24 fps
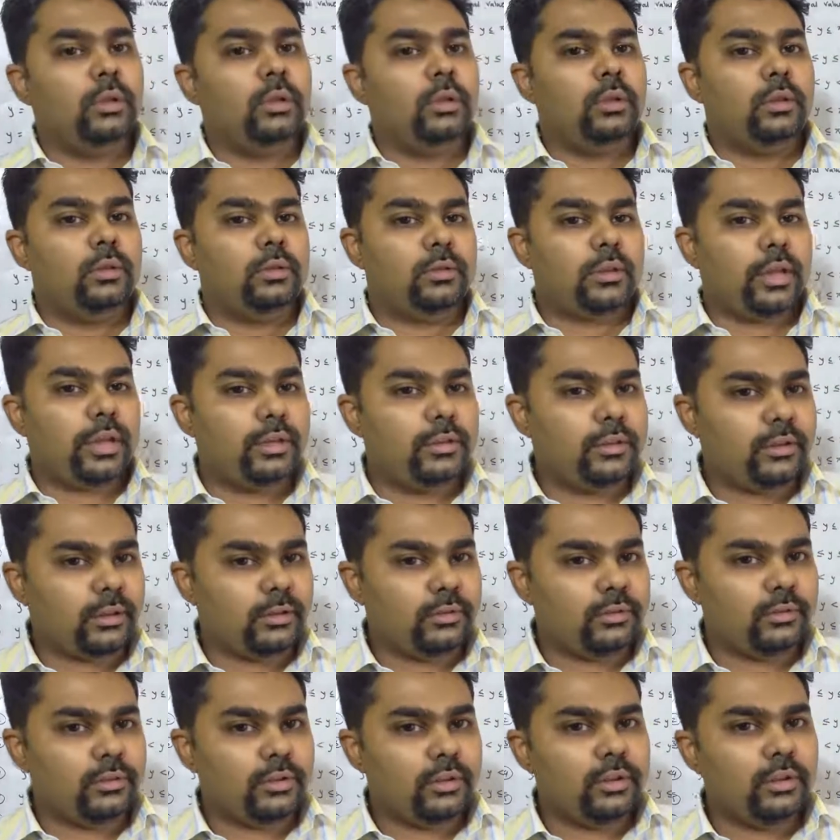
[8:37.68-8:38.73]
sine
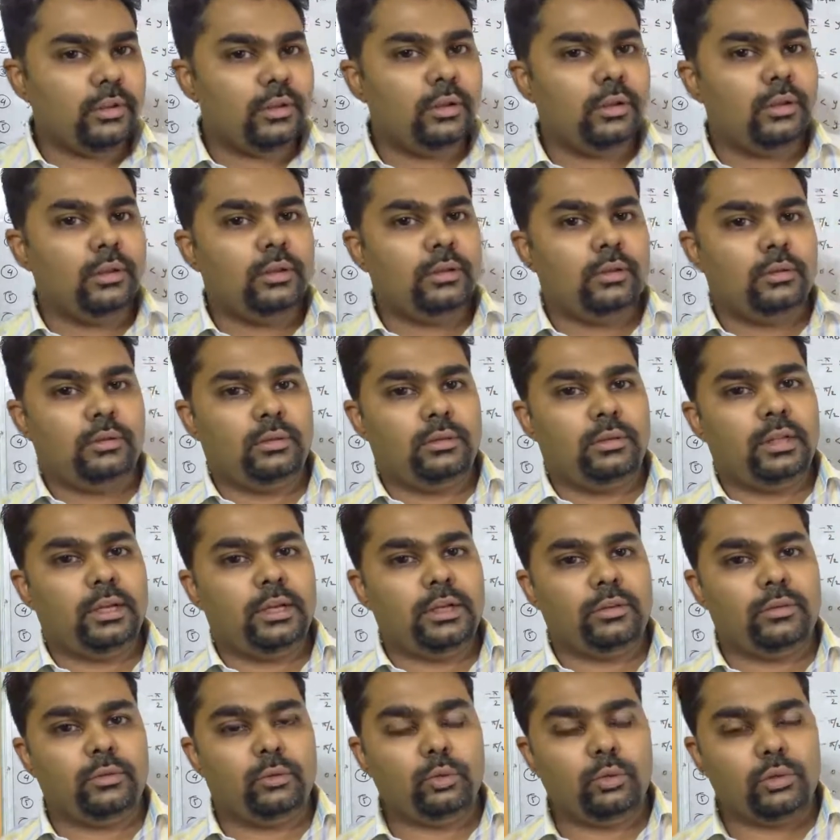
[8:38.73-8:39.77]
60 that
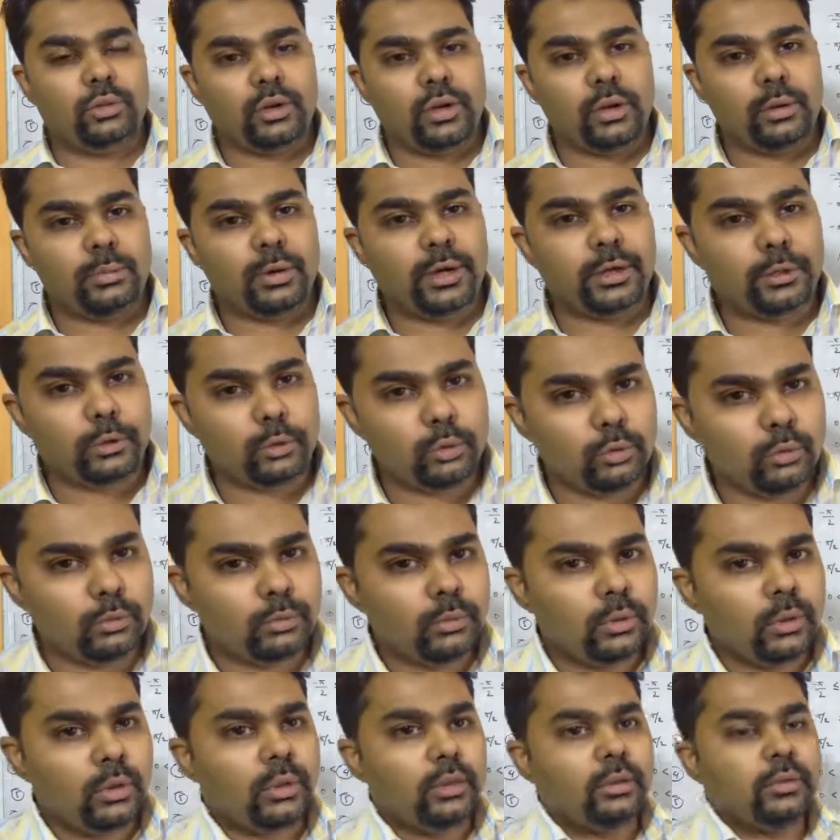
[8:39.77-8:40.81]
is root 3 by 2,
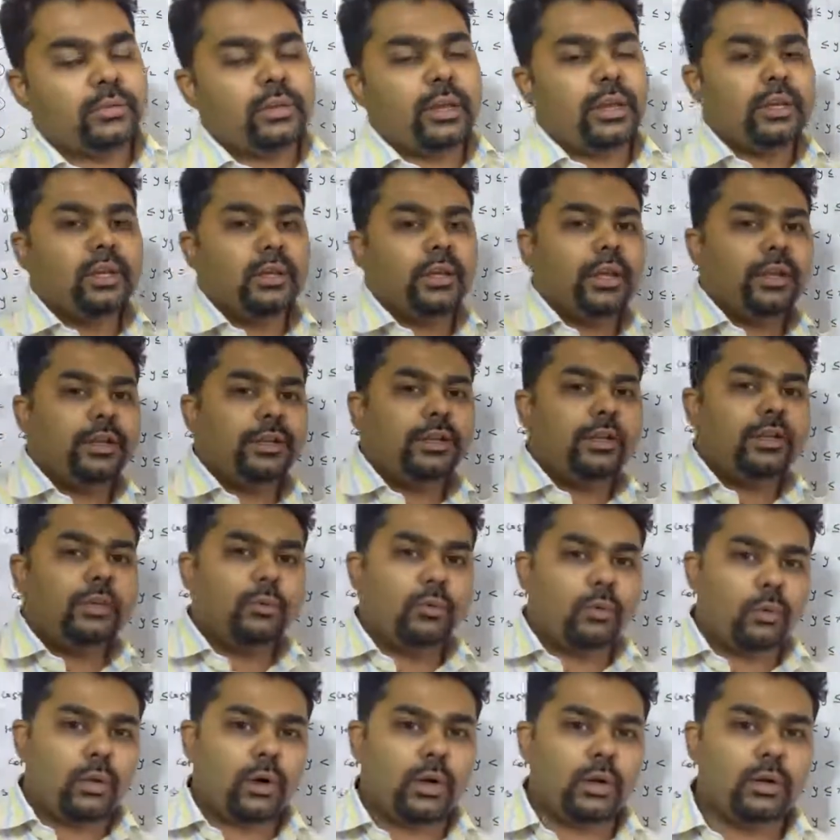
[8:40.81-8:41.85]
sine 90
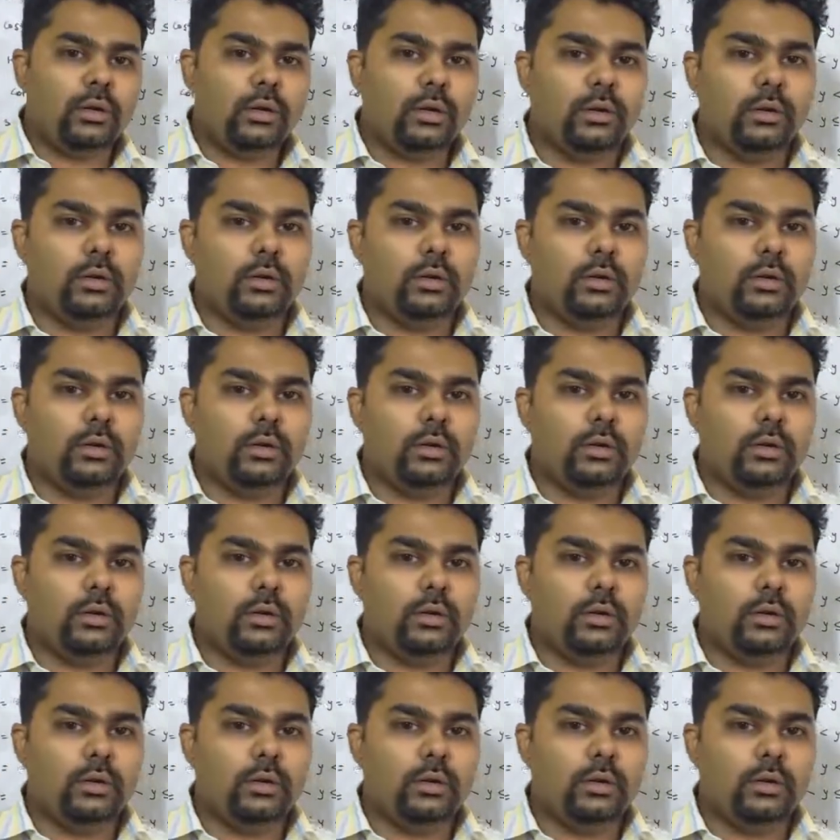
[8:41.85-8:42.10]
1.